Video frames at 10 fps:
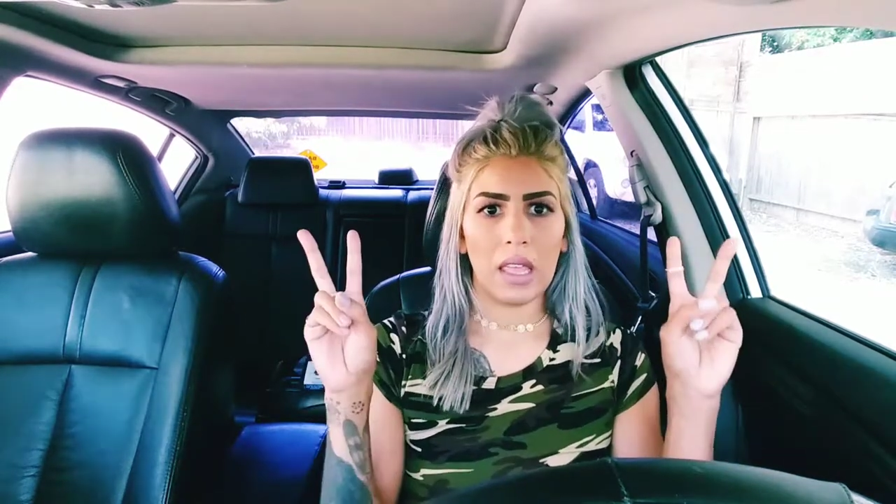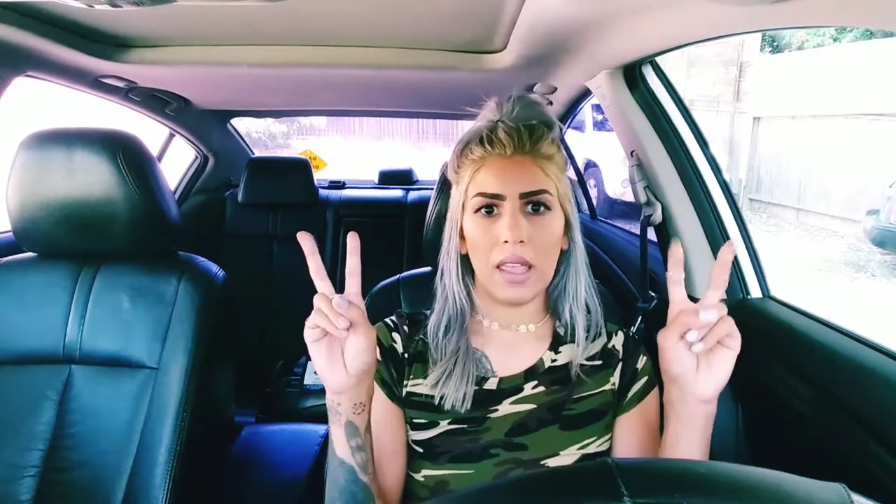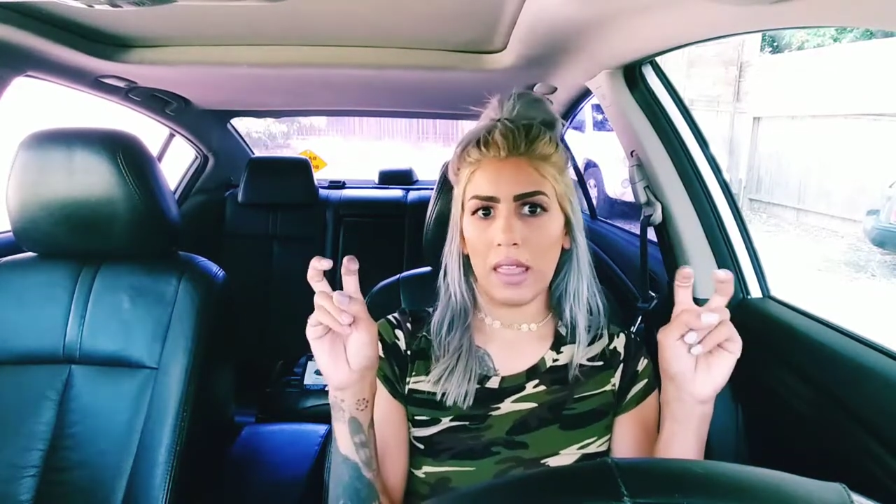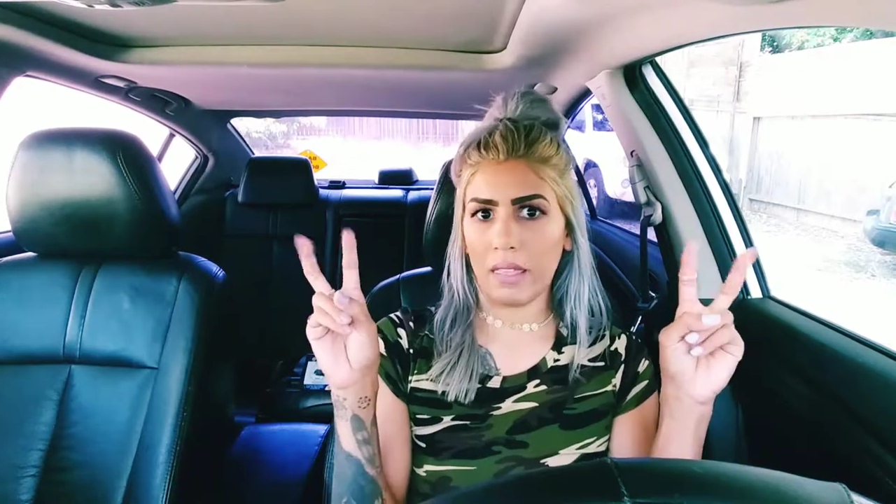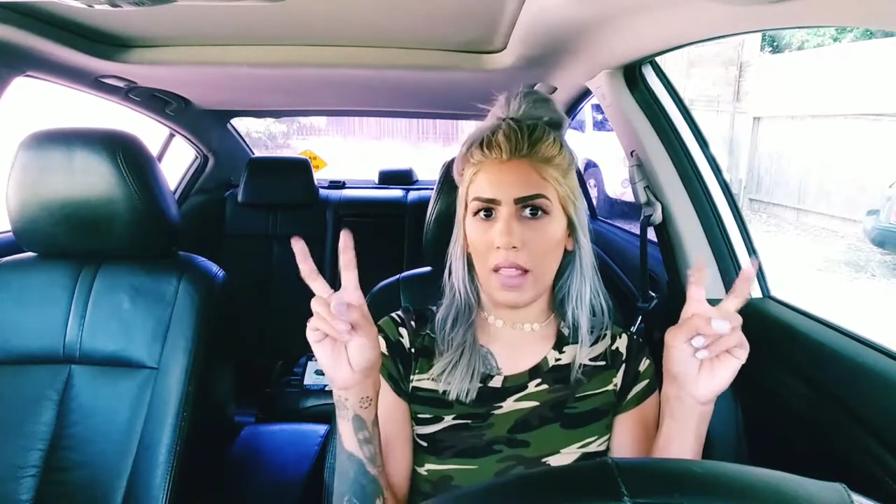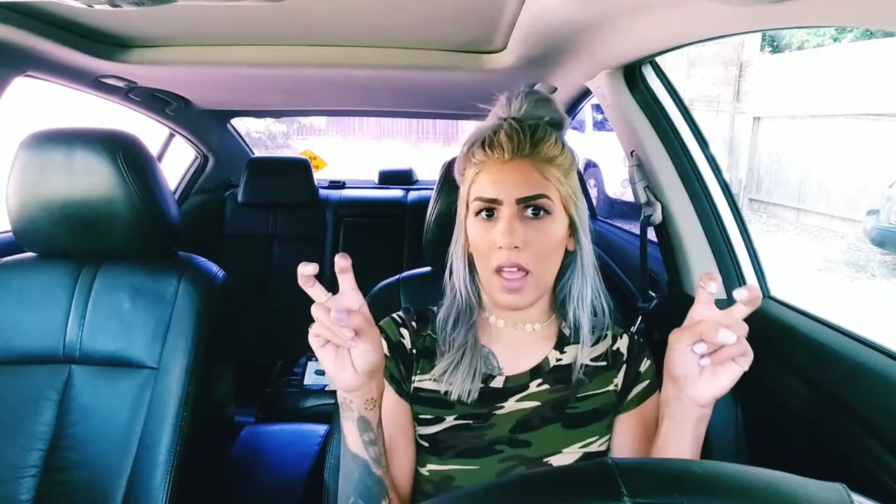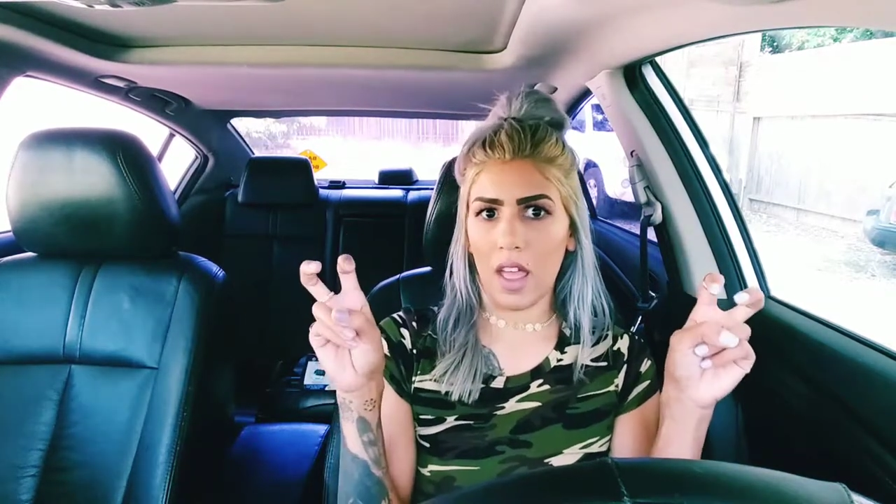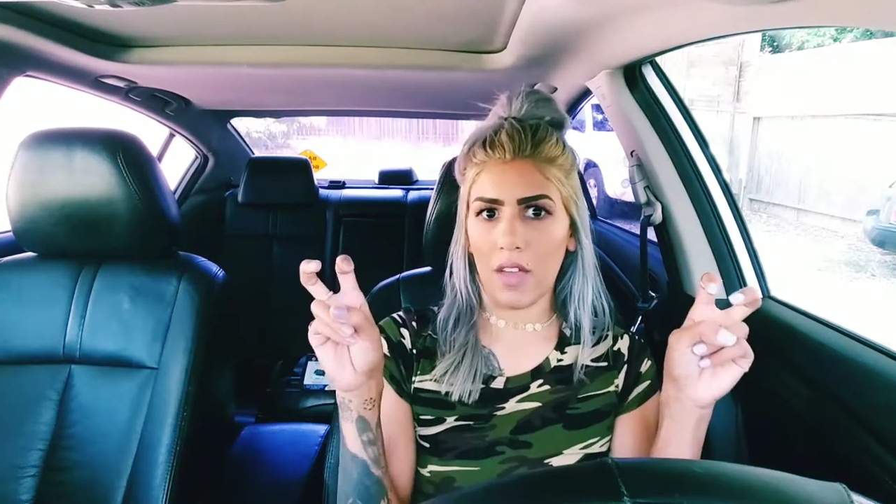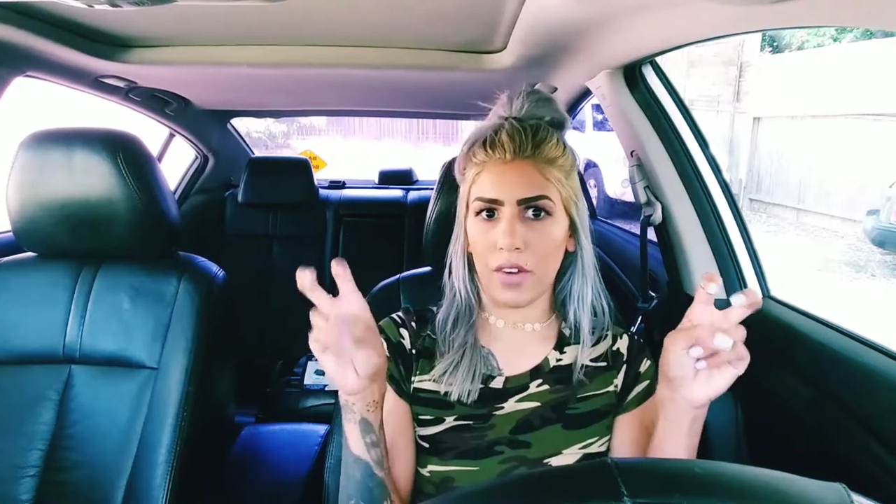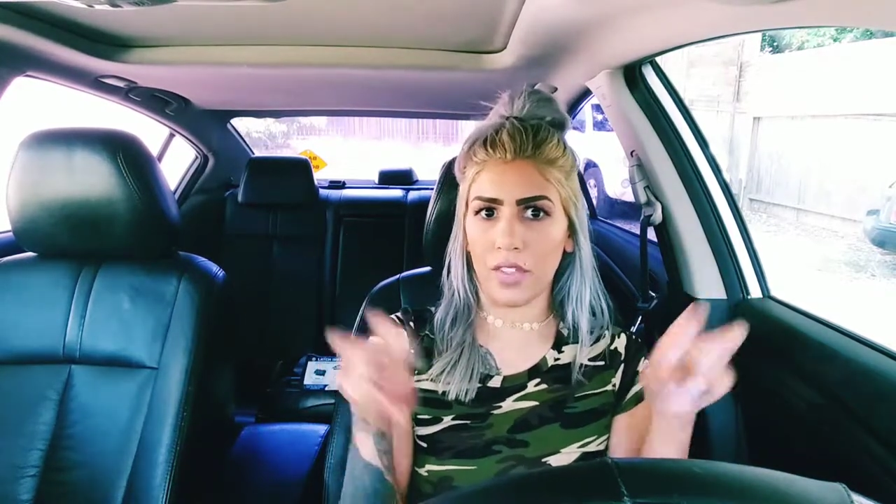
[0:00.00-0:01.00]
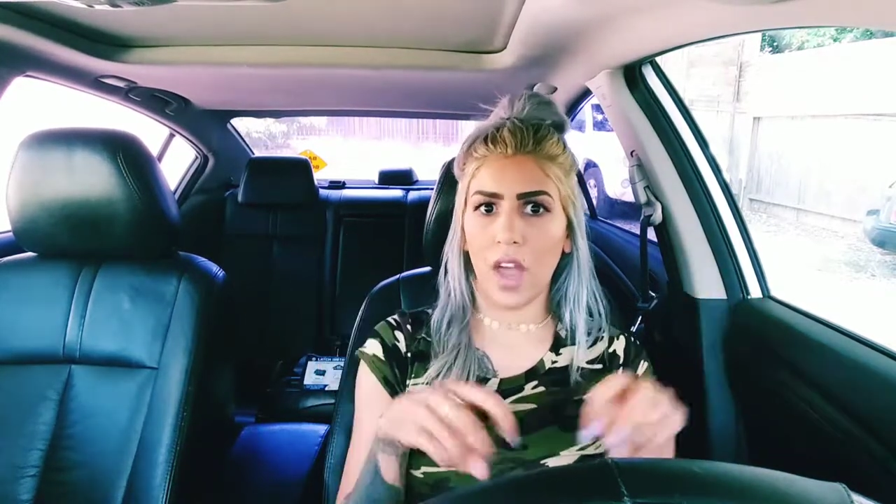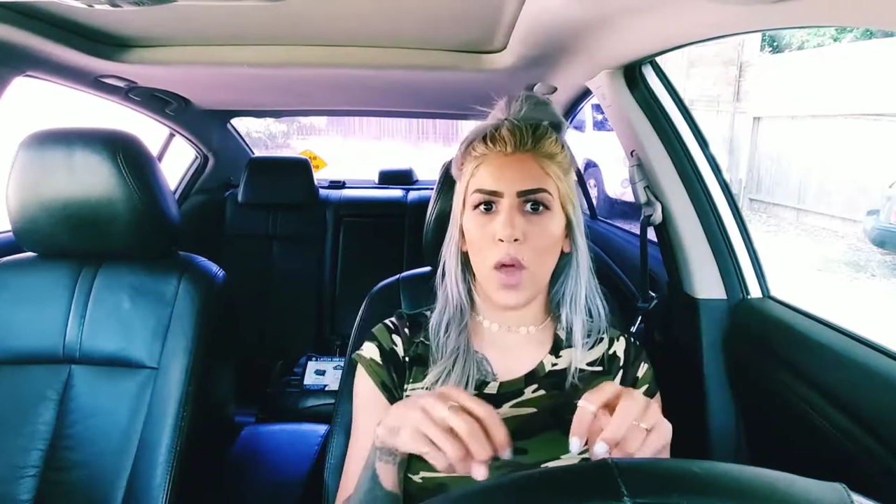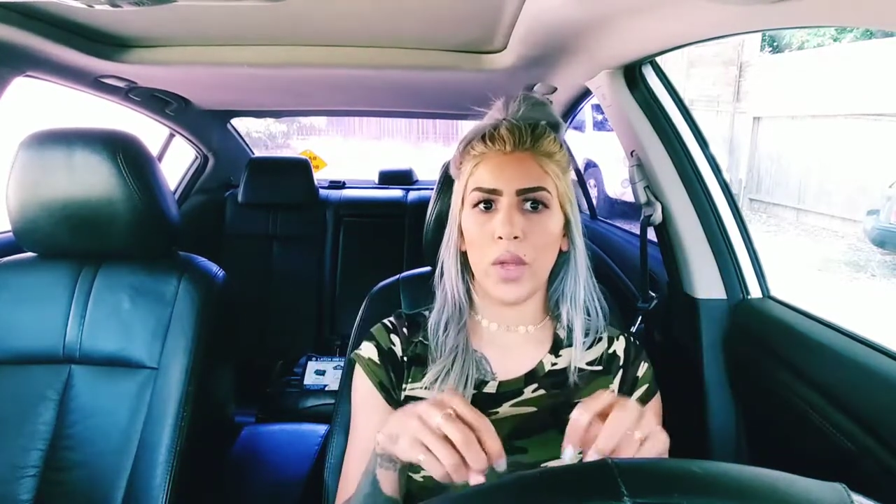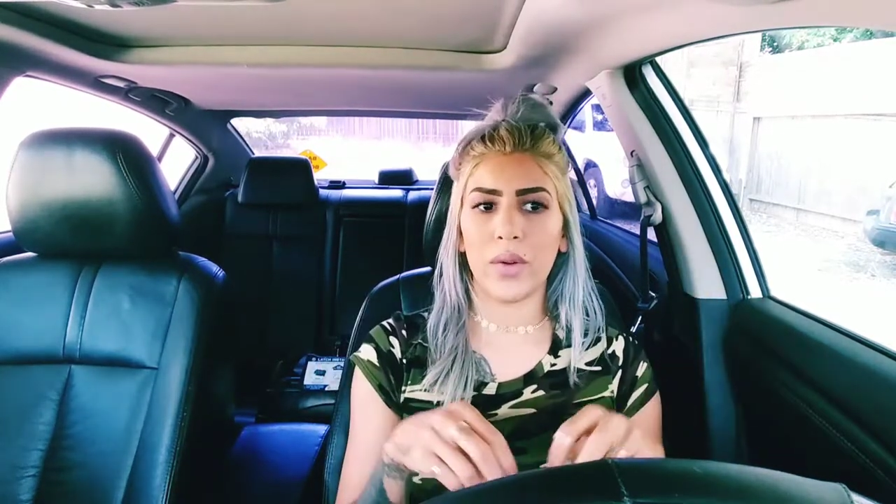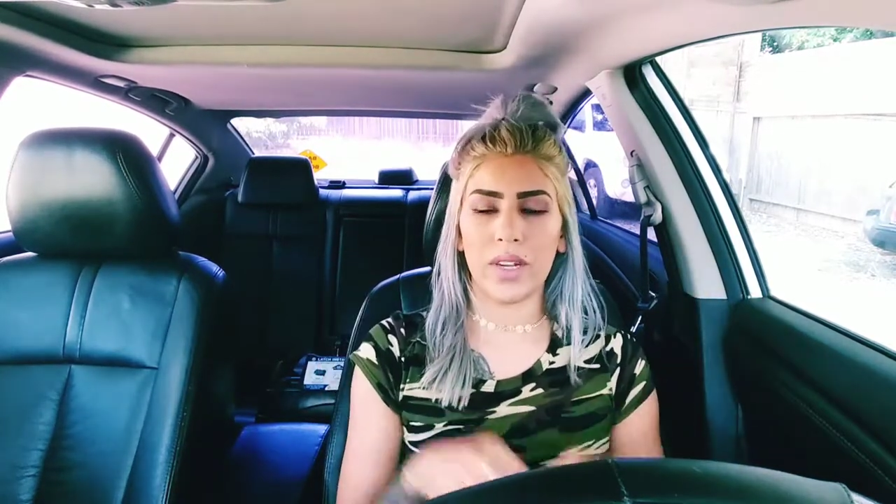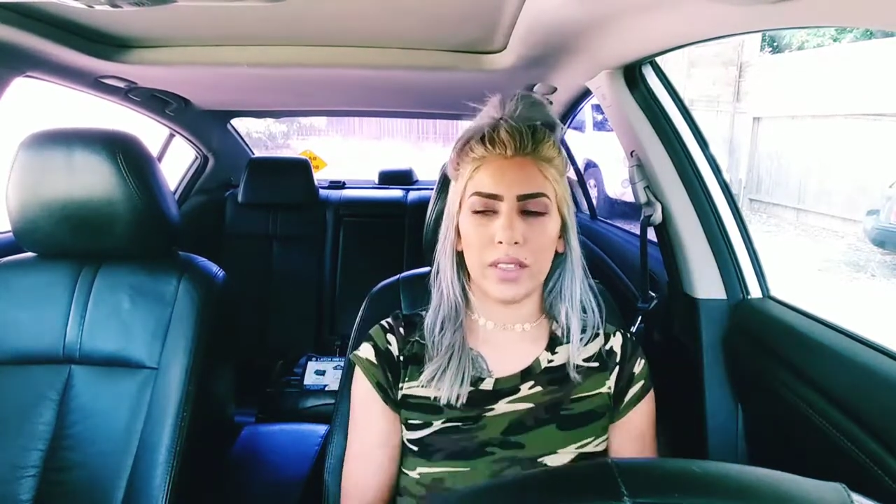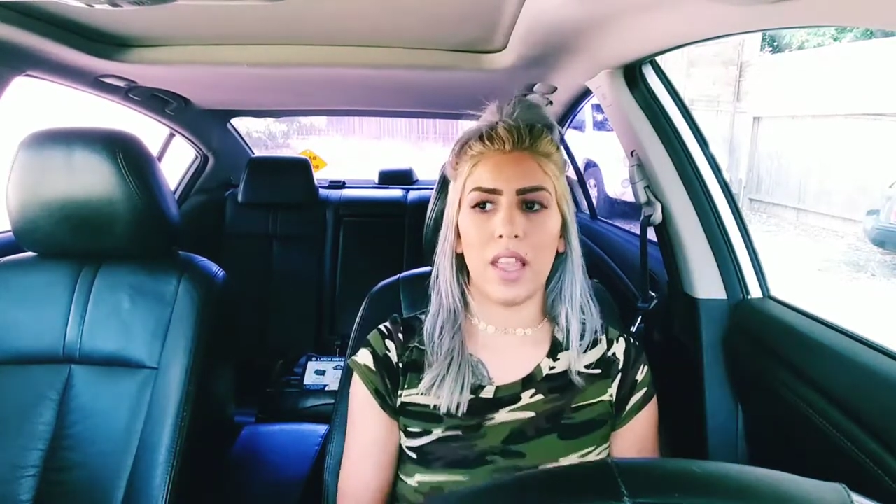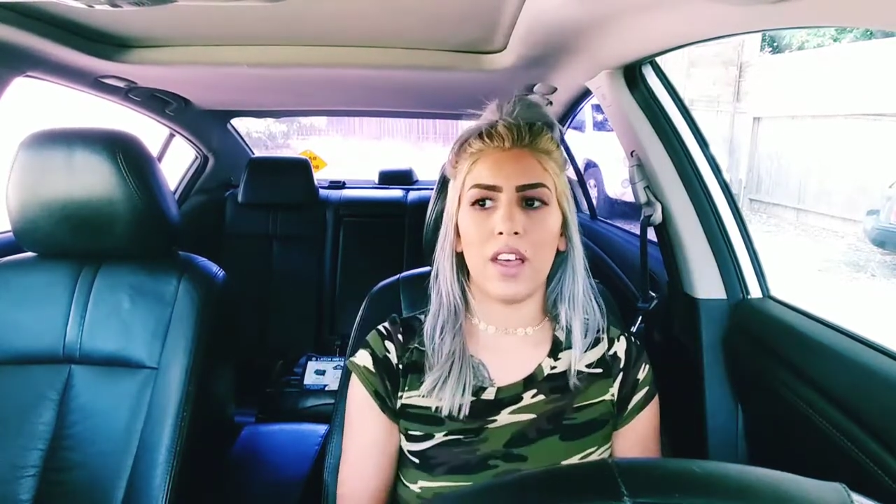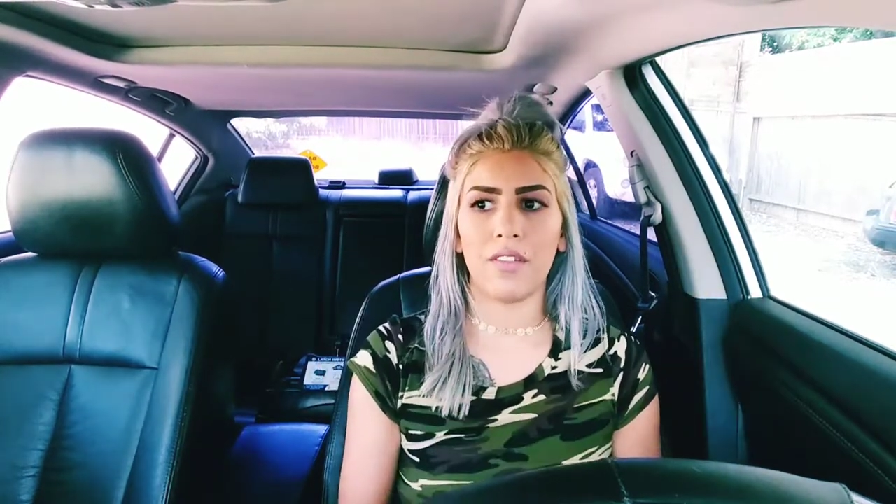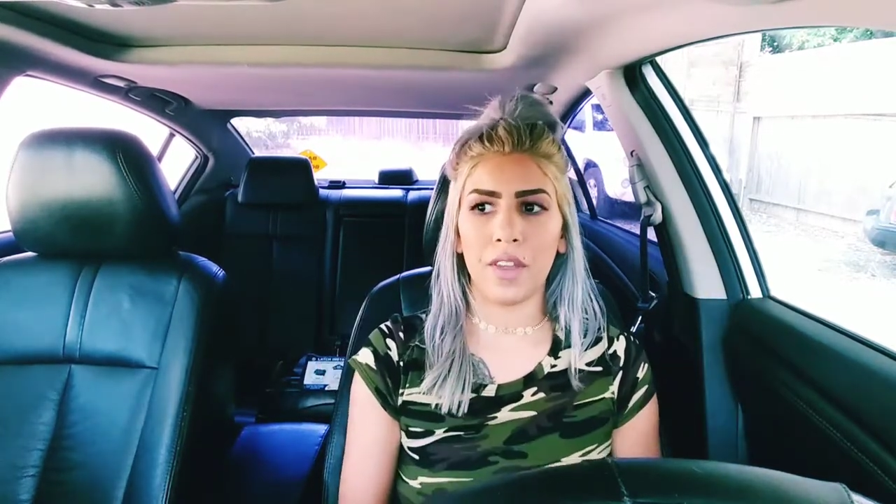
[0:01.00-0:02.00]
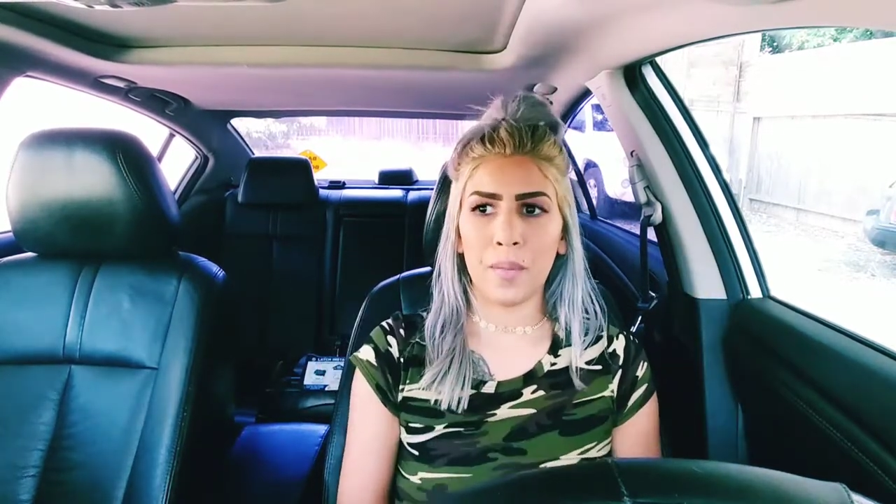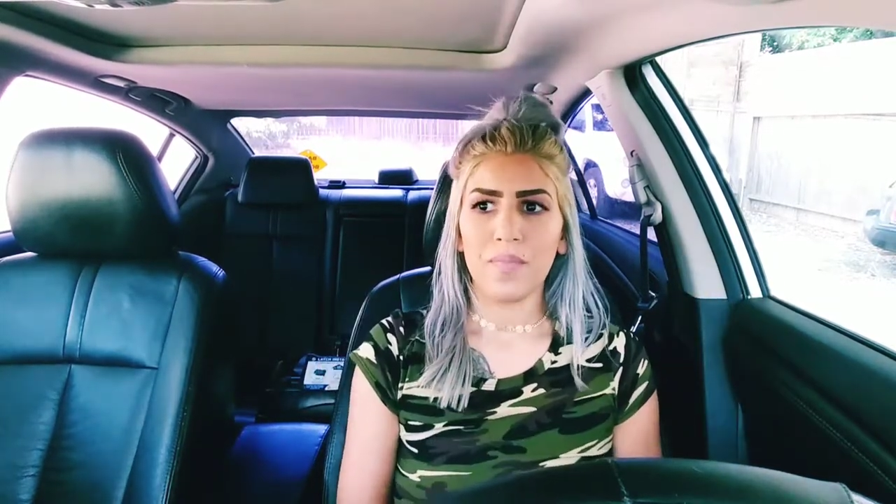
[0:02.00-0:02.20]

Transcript: in love, or thought we were in love,